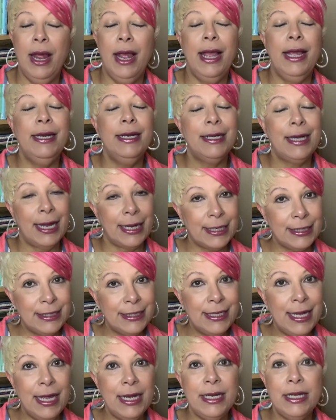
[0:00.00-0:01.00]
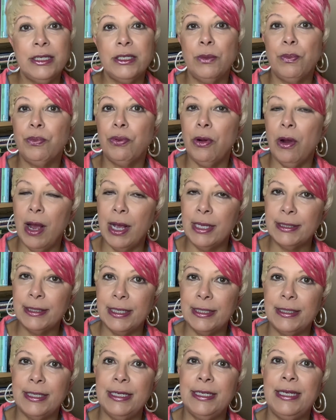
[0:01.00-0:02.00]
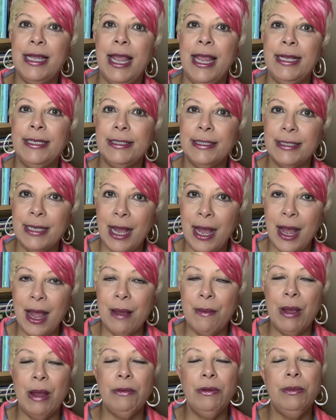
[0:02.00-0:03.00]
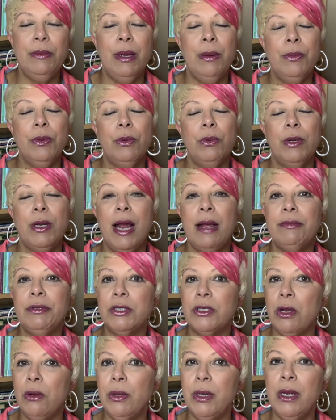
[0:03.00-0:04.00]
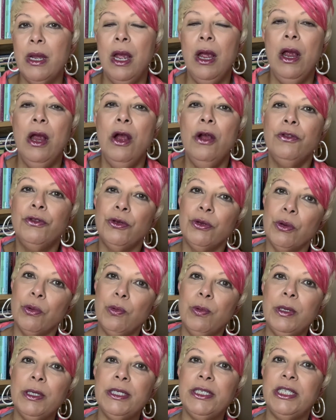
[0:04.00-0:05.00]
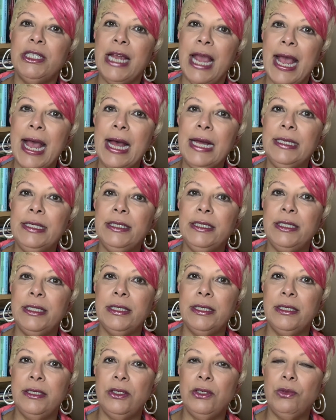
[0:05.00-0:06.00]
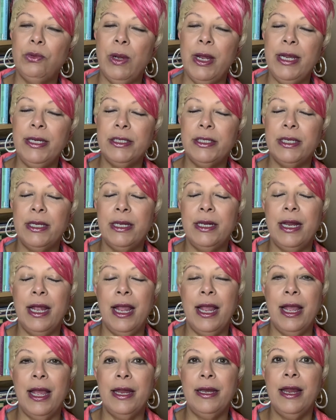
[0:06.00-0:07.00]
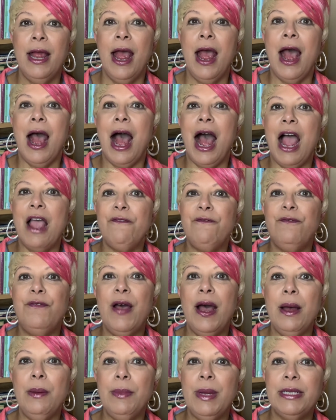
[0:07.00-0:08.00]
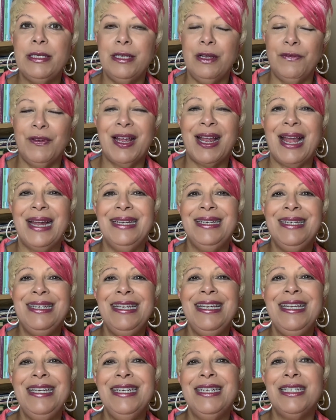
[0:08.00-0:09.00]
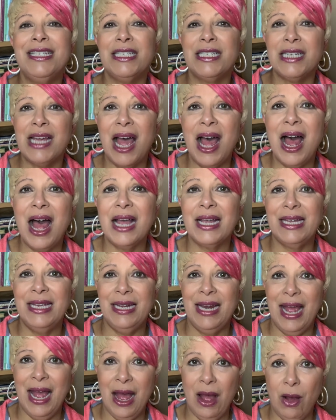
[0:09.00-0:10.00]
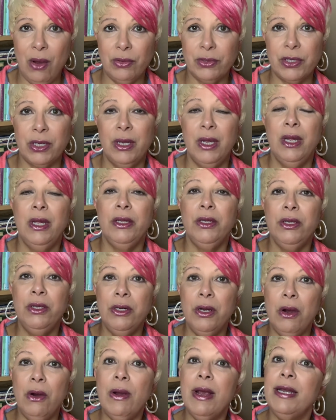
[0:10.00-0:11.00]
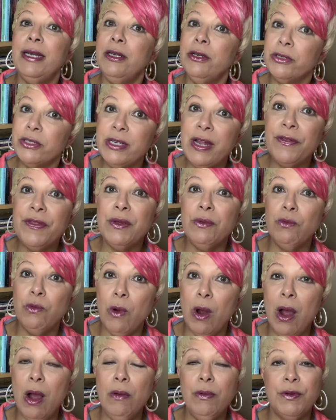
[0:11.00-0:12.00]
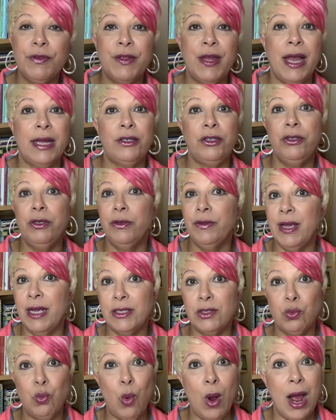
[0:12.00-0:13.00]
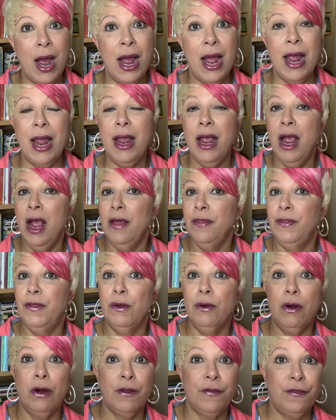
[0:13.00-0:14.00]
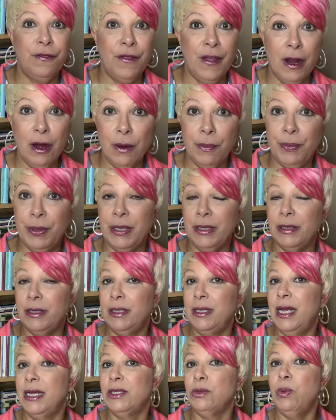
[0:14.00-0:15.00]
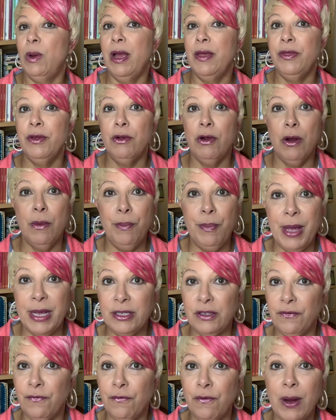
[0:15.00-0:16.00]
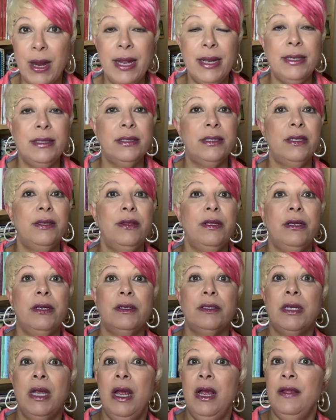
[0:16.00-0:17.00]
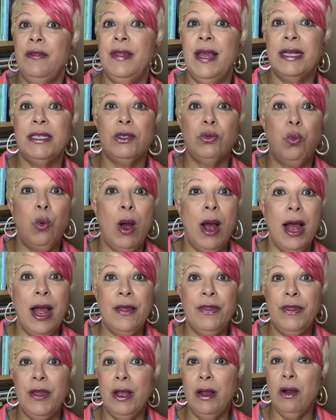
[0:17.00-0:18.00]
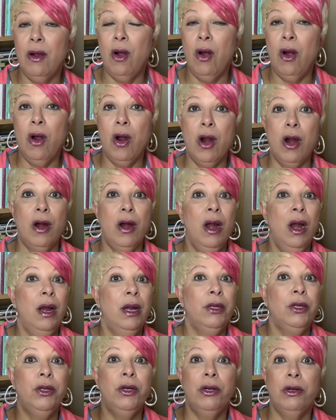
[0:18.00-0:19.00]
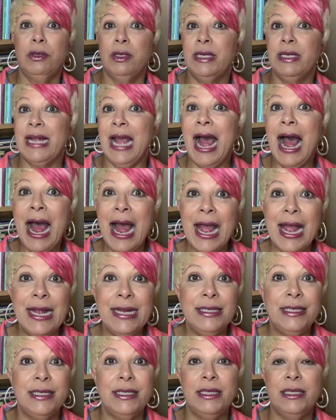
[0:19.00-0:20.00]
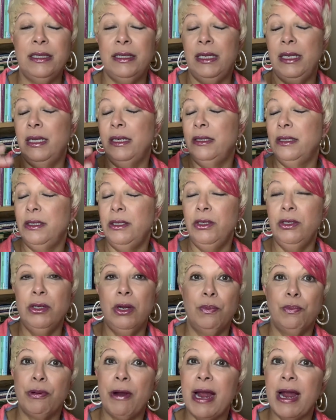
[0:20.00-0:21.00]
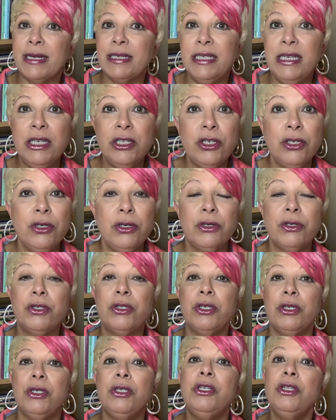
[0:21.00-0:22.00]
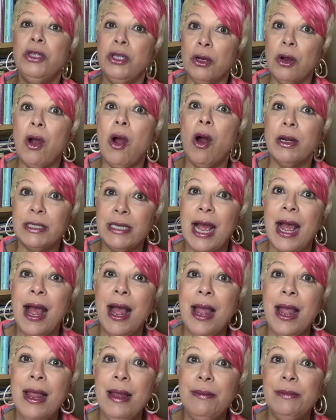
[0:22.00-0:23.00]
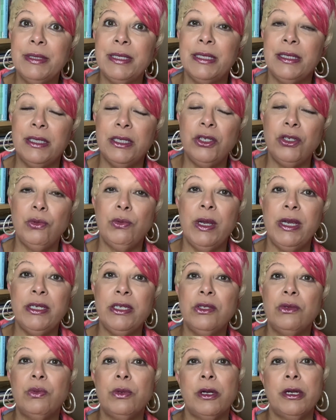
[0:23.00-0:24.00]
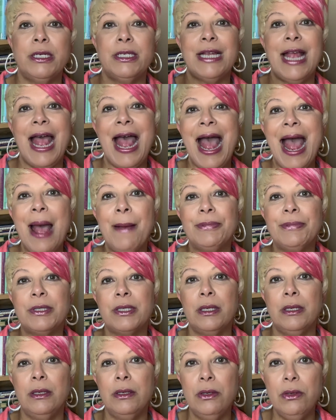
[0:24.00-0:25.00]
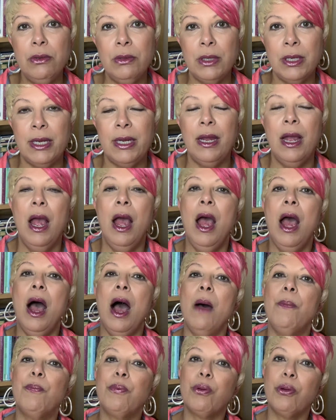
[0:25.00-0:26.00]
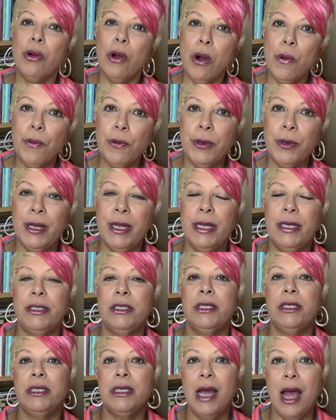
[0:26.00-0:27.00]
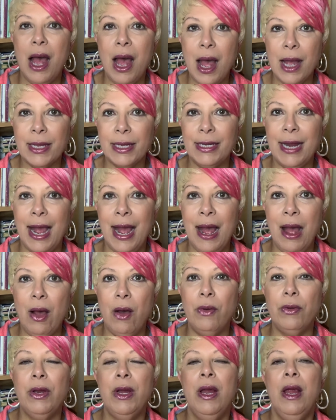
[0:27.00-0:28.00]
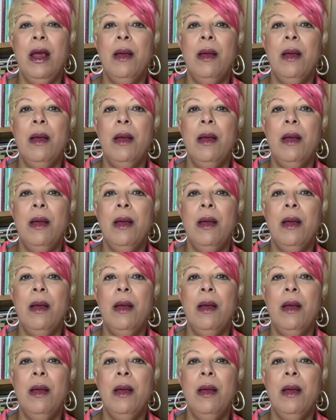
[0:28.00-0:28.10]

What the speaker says: And like I said, it's a process. It takes time. I remember when I was going through a really challenging situation and I found myself like I needed to talk it out, you know, and there's nothing wrong with that. You know, that's why there are therapists and that's why there are best friends and that's why there are, you know, guides and you know, practitioners. There are times and situations where it's absolutely appropriate to talk it out.